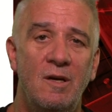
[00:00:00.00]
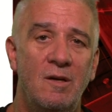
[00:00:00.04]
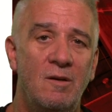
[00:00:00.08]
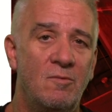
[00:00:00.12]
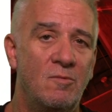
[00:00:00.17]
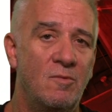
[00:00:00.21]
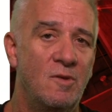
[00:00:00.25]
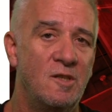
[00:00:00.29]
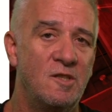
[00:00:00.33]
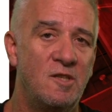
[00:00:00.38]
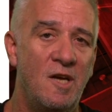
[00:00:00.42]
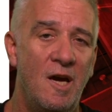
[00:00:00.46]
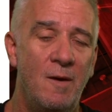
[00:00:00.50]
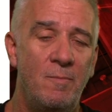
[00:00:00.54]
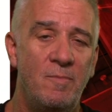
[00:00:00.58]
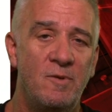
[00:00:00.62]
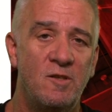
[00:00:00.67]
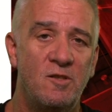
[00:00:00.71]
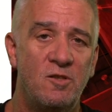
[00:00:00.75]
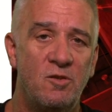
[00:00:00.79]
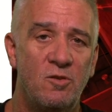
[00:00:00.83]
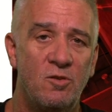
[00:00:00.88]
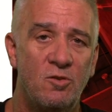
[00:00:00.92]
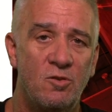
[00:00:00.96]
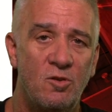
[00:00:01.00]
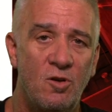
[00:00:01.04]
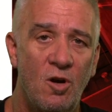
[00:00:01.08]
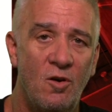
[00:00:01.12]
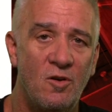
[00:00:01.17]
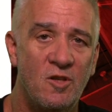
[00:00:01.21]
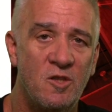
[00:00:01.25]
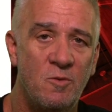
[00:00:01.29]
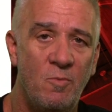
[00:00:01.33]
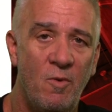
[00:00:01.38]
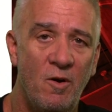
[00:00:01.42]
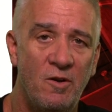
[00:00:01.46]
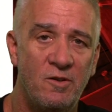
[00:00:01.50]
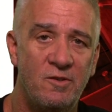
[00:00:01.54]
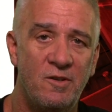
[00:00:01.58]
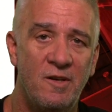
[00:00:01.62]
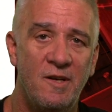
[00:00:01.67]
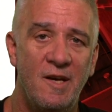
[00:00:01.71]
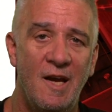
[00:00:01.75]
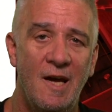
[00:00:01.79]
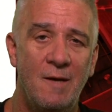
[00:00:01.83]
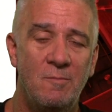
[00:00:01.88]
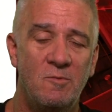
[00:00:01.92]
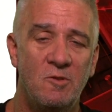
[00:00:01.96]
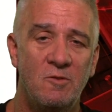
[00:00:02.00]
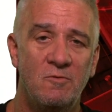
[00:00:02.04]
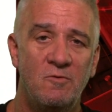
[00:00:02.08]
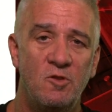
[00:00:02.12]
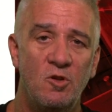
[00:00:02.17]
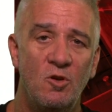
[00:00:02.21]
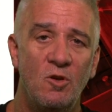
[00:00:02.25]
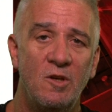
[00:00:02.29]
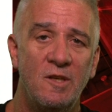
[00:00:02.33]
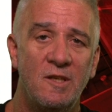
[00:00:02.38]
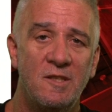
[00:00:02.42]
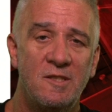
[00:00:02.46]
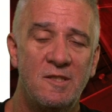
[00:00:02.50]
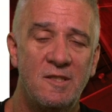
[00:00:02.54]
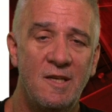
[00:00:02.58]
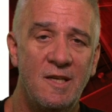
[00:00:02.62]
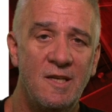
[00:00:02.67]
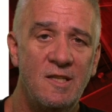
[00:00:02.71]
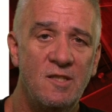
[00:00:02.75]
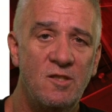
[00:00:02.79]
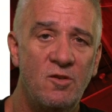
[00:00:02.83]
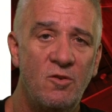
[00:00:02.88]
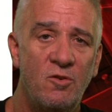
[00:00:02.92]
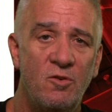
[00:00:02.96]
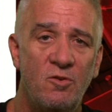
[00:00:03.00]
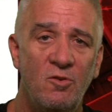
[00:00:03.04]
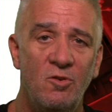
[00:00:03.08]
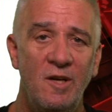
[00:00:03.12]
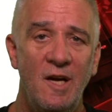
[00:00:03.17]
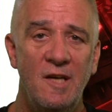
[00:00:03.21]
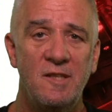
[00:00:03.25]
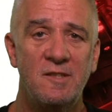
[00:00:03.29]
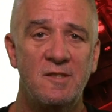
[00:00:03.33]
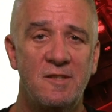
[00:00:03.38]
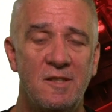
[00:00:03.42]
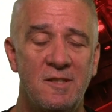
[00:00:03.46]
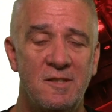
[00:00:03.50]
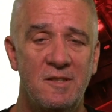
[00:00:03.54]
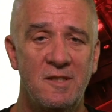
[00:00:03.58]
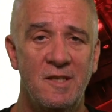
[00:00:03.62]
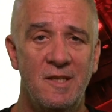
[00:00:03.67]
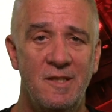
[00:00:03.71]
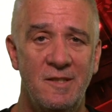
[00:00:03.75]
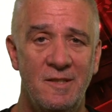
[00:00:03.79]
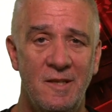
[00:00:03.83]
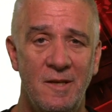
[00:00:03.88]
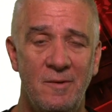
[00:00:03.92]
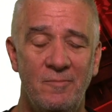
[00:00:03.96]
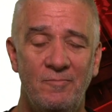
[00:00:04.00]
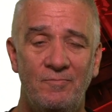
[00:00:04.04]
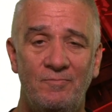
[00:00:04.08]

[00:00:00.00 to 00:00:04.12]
which happen to correspond to the names of Julius Caesar and Augustus Caesar,